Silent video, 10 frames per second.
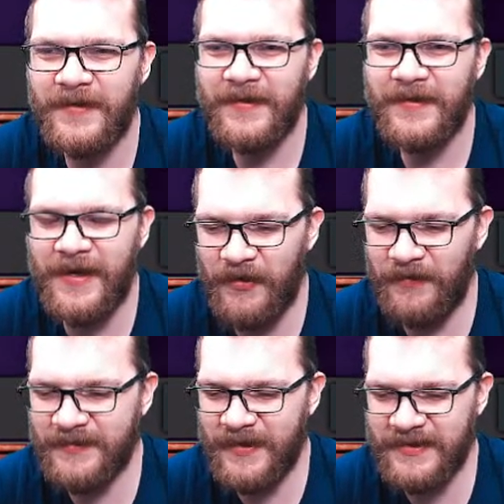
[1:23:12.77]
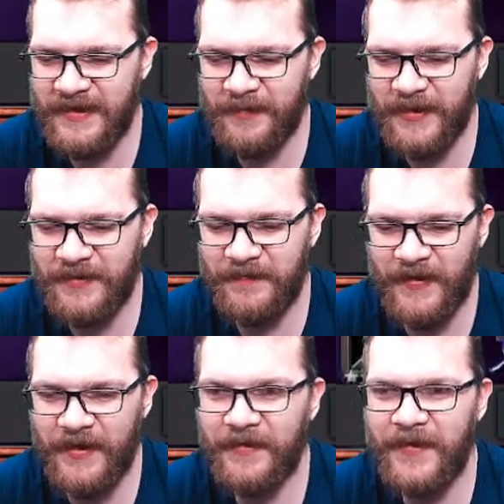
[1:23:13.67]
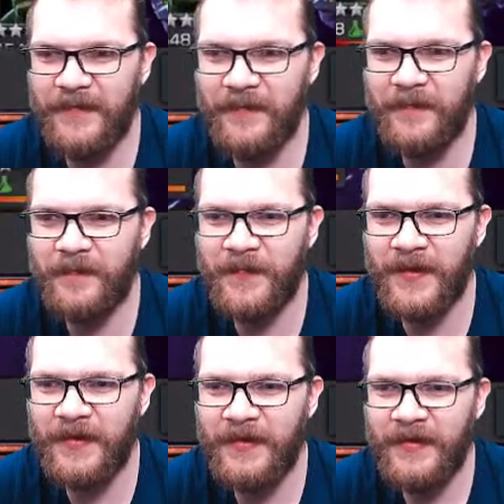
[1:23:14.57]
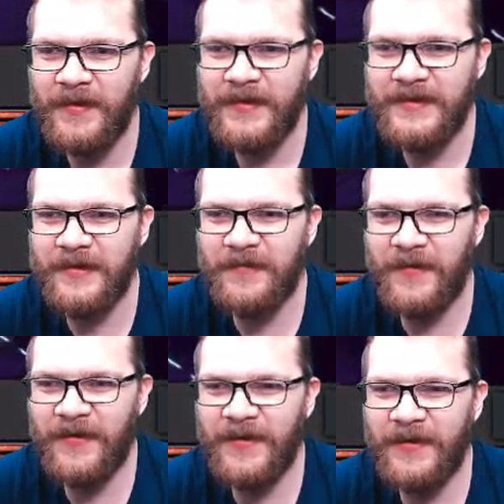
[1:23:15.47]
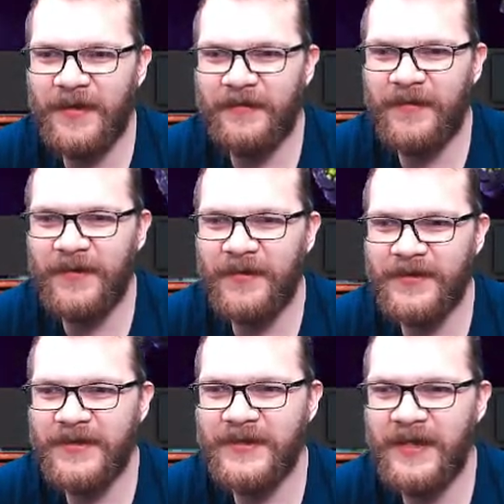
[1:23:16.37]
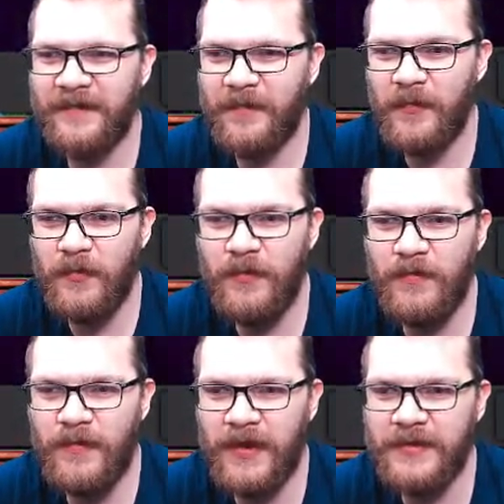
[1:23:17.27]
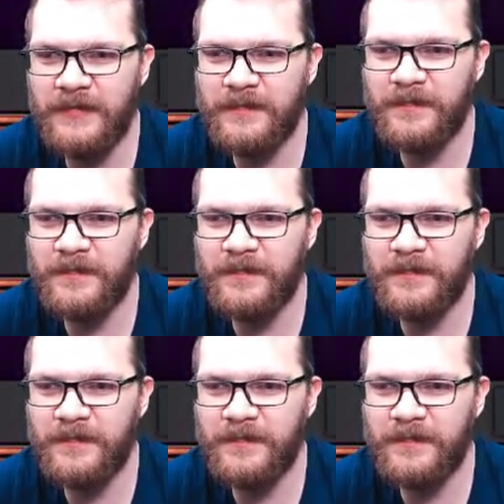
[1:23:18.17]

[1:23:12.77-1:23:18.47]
Larry always makes day better. I agree. Sig 40, rank 4, third, 6 star. Ooh, nice.